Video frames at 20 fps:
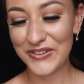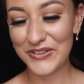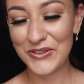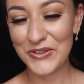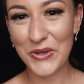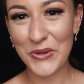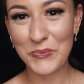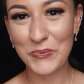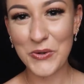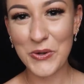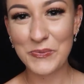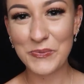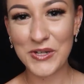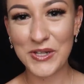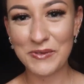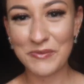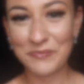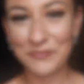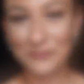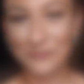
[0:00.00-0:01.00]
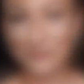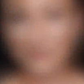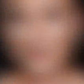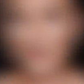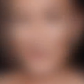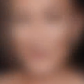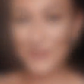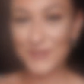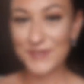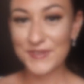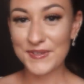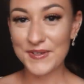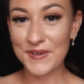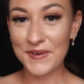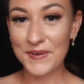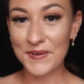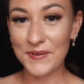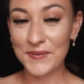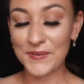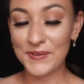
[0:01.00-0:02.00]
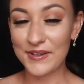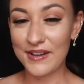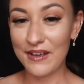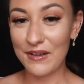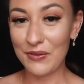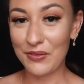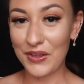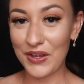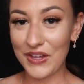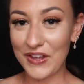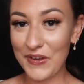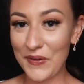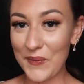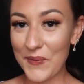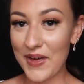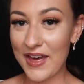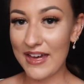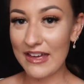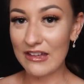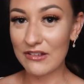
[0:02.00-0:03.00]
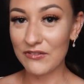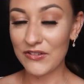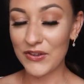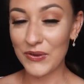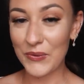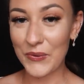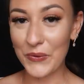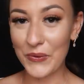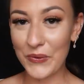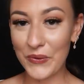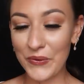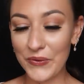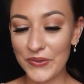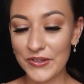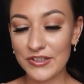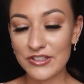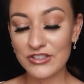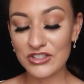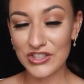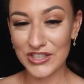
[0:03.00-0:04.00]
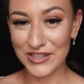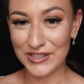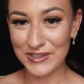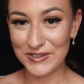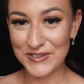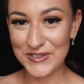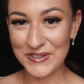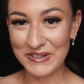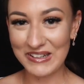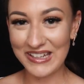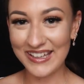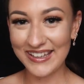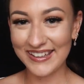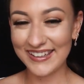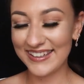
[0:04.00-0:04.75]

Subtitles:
No problem. So, now that you have your gin and tonic,